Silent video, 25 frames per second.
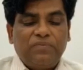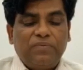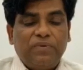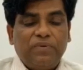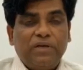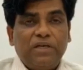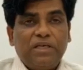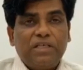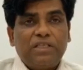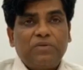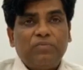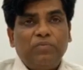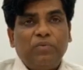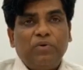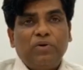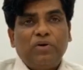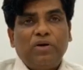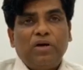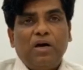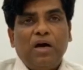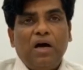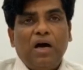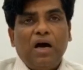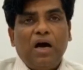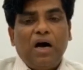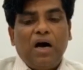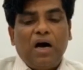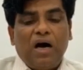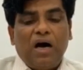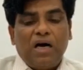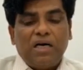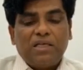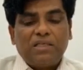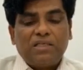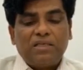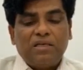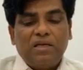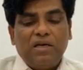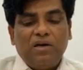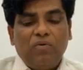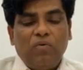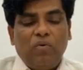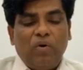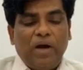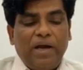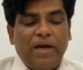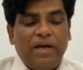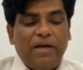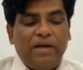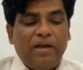first book, Asana
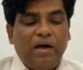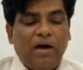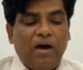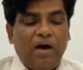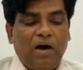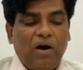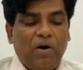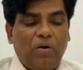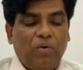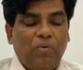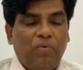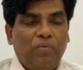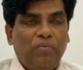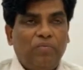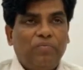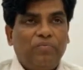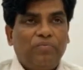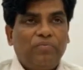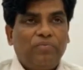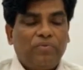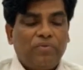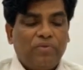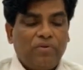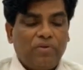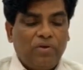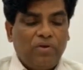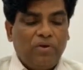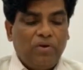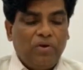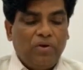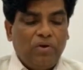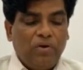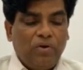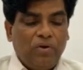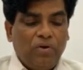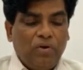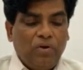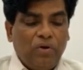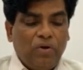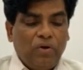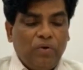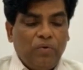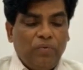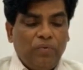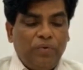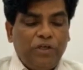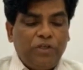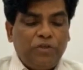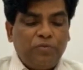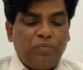Why and How,
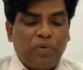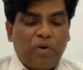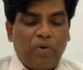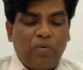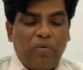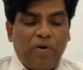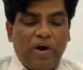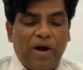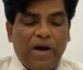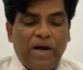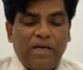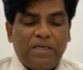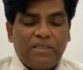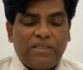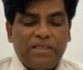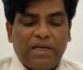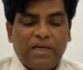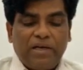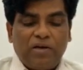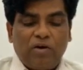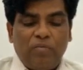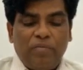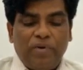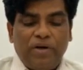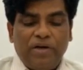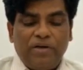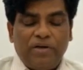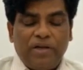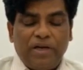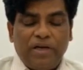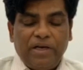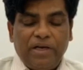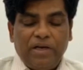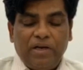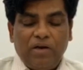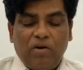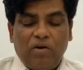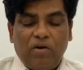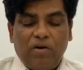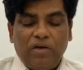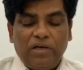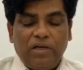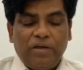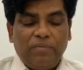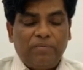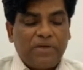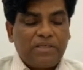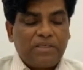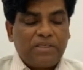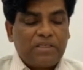which provides a commentary on
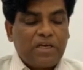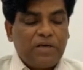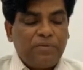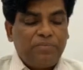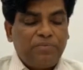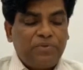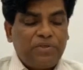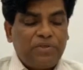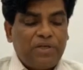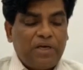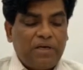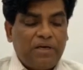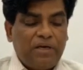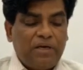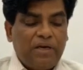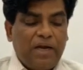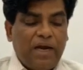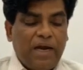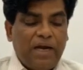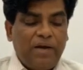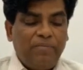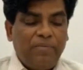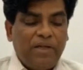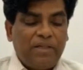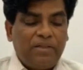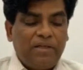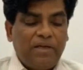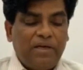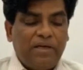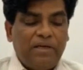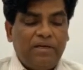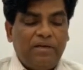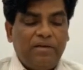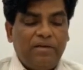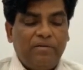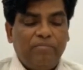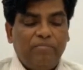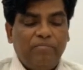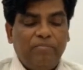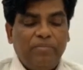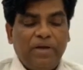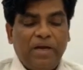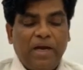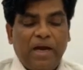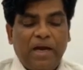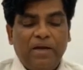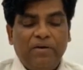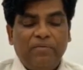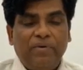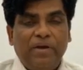the prescription and method
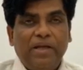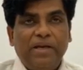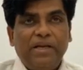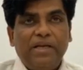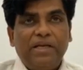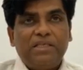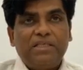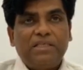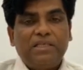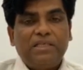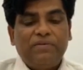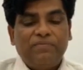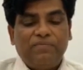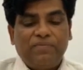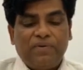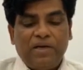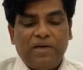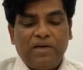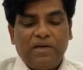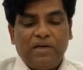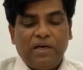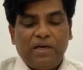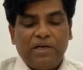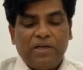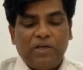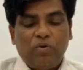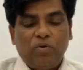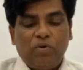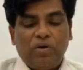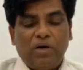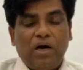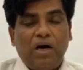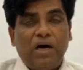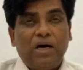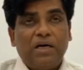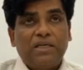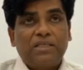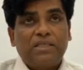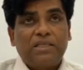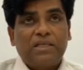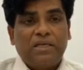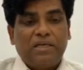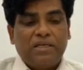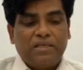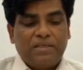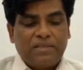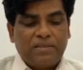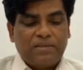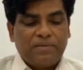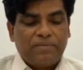behind various different Hatha Yoga
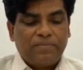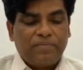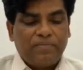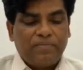asanas.